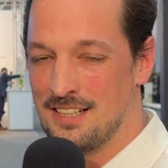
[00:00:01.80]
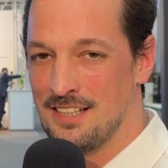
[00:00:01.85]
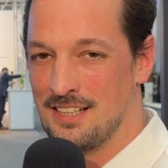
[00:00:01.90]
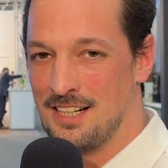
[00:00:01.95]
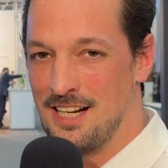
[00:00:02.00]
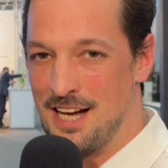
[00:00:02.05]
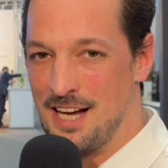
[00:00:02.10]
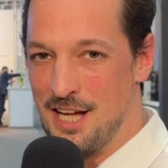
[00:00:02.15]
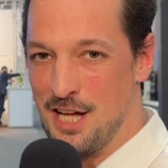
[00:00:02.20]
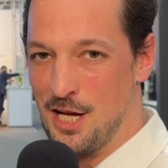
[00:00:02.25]

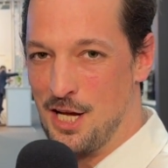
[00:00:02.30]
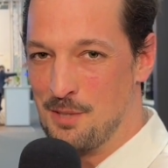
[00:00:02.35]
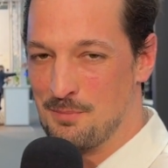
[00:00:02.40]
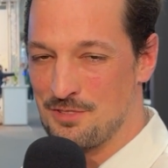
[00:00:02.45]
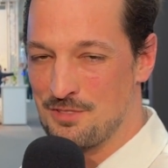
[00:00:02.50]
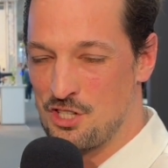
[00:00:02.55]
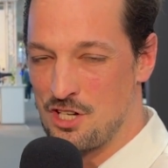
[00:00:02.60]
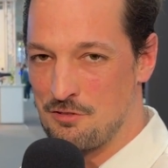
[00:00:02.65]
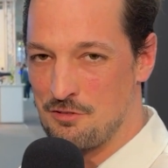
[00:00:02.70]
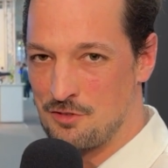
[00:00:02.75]
Hi,
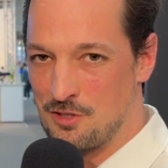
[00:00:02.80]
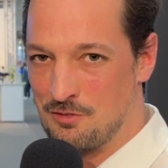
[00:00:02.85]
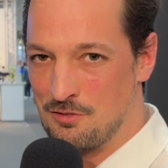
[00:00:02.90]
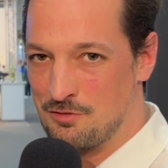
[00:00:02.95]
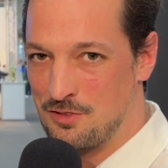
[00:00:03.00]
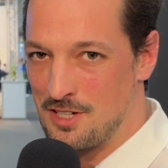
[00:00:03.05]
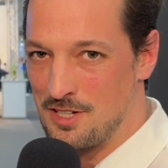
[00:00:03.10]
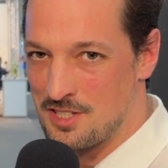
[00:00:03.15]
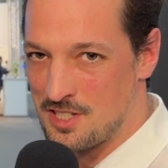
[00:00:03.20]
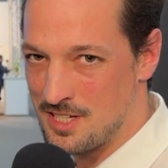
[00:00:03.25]
I'm Jeff from
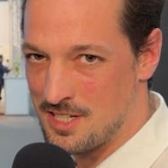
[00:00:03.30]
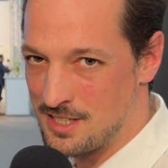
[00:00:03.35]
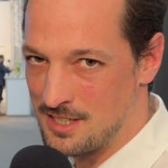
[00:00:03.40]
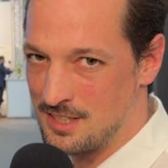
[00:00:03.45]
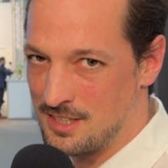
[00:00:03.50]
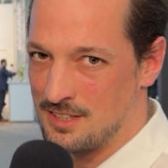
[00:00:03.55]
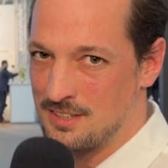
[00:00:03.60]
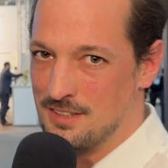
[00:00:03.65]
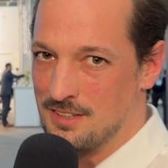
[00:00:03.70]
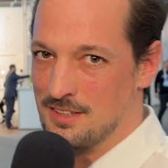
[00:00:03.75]

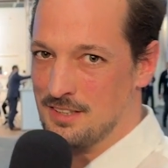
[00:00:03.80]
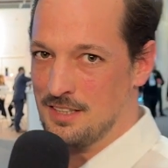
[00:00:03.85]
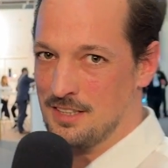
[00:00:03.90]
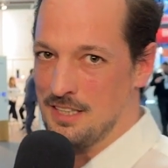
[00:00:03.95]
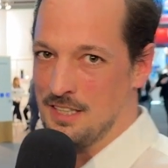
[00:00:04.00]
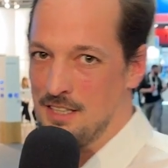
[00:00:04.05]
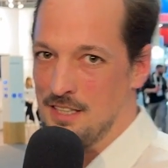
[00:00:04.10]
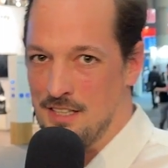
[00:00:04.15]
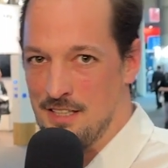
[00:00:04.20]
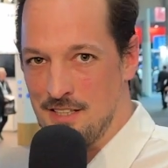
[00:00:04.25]
Fasttel.
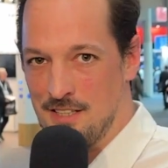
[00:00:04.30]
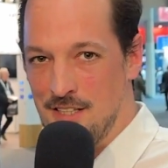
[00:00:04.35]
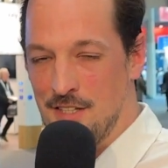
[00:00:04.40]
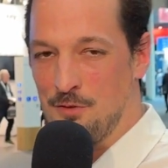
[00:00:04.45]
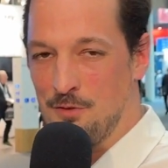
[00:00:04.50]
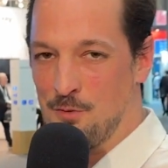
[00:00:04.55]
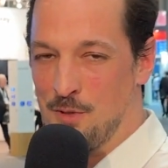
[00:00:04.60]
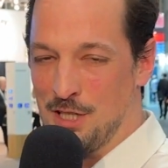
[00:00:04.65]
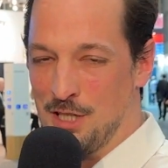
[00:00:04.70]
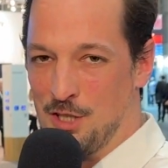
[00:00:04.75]

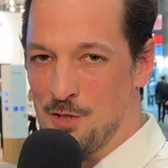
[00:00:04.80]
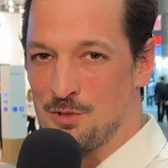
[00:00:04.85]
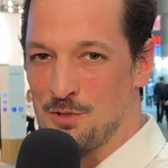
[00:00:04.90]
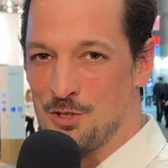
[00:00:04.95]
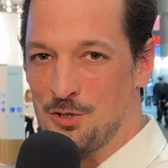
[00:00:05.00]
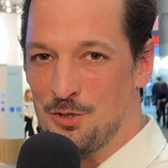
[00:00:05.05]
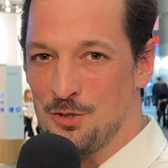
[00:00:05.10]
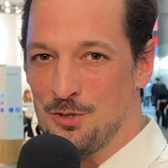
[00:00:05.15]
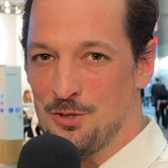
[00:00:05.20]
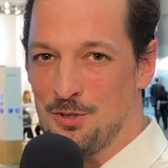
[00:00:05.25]
Welcome
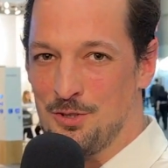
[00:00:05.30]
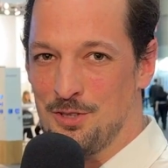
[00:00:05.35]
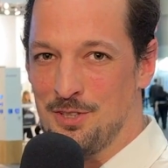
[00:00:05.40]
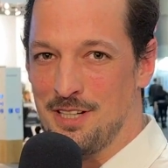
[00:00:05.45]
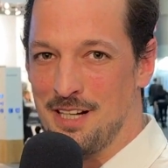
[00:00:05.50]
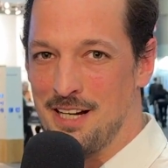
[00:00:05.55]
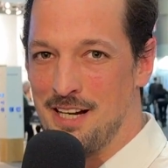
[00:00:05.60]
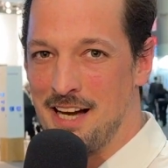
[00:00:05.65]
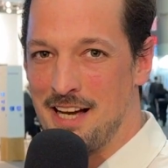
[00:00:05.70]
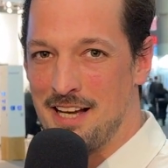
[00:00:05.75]

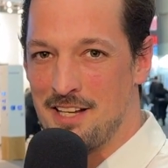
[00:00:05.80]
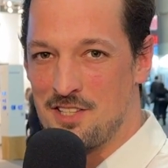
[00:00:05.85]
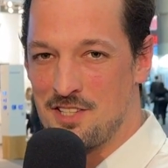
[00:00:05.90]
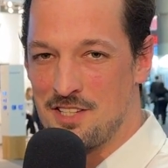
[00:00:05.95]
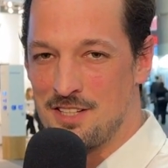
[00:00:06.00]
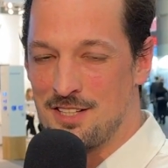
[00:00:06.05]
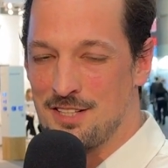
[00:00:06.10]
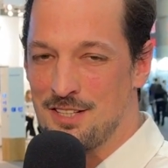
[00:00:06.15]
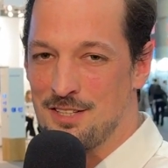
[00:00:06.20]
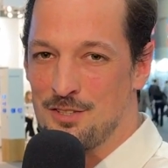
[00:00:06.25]
to ISE
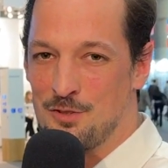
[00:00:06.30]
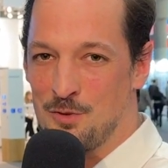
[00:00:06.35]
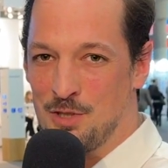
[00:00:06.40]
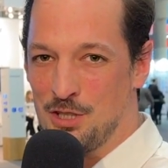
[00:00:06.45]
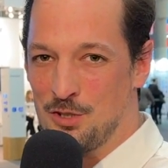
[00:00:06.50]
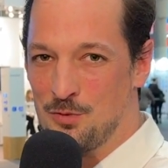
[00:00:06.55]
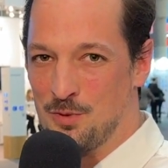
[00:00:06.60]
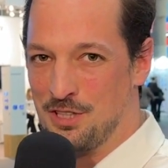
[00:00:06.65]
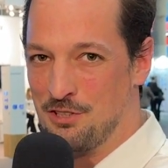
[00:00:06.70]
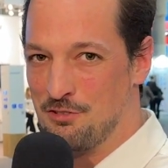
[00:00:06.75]

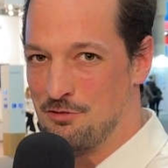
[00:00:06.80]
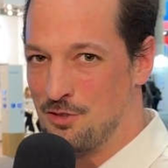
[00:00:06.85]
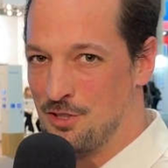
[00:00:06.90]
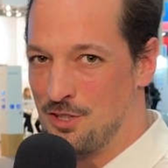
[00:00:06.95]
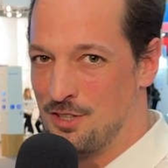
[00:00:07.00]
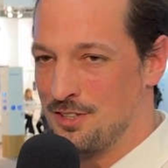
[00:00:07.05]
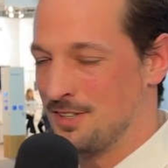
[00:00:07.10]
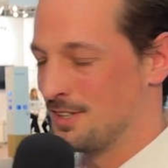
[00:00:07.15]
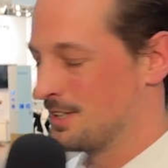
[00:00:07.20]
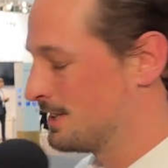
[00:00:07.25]

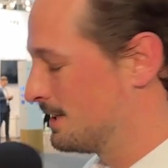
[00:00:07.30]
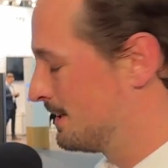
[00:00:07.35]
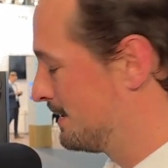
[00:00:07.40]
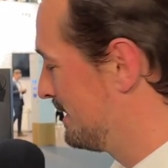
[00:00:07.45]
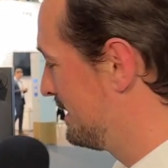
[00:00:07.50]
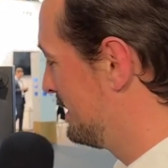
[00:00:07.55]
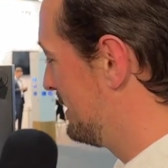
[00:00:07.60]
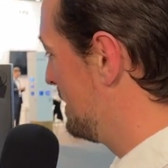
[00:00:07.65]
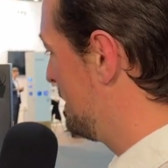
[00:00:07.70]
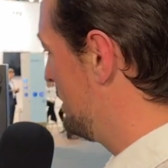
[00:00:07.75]
2024.
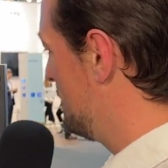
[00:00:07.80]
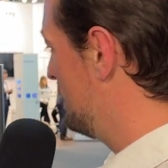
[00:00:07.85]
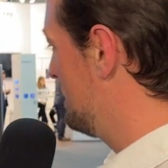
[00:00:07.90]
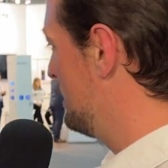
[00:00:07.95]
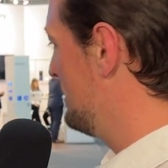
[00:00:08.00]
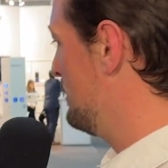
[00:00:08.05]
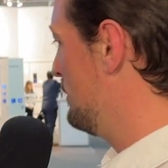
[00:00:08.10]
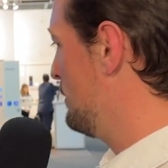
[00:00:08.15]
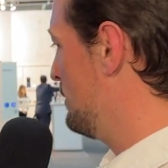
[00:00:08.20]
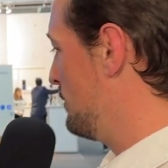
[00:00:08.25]

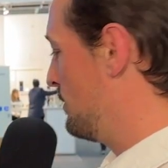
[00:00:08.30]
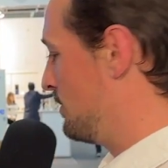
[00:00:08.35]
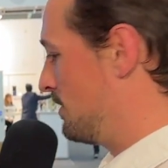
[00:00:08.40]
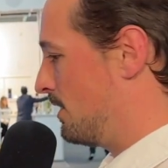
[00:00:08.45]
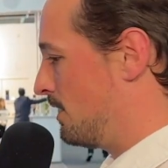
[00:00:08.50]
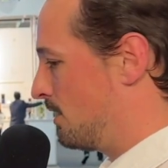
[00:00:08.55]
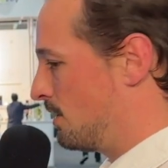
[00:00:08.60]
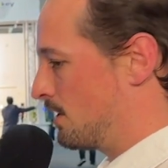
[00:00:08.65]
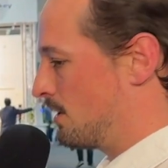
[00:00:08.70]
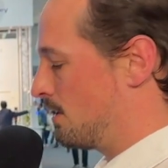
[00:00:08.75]

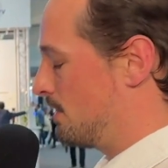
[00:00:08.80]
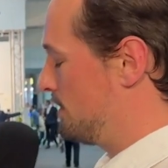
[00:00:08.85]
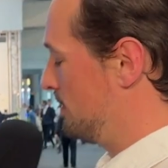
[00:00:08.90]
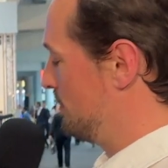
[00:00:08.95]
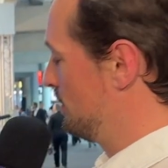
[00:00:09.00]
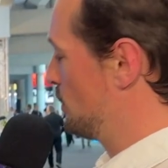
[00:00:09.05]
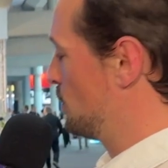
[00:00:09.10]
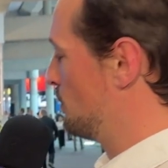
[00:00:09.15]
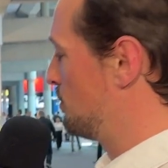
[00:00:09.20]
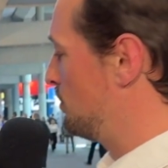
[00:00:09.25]
Our
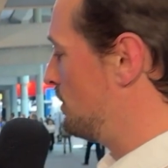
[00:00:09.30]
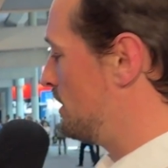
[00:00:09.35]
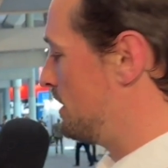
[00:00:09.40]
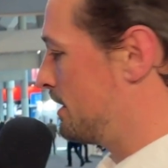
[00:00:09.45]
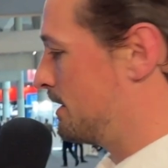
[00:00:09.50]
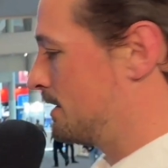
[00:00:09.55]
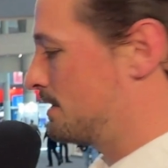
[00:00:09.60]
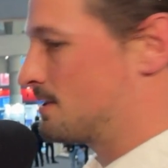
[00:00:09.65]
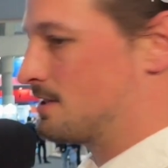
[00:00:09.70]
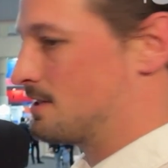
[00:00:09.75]
new
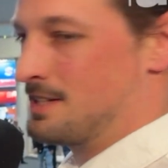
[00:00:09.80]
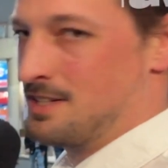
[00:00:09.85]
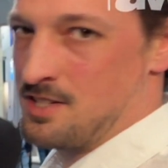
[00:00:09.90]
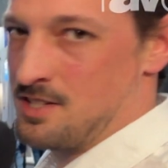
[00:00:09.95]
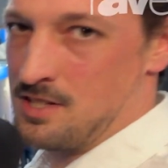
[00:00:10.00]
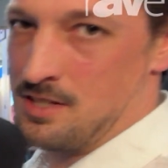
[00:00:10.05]
product is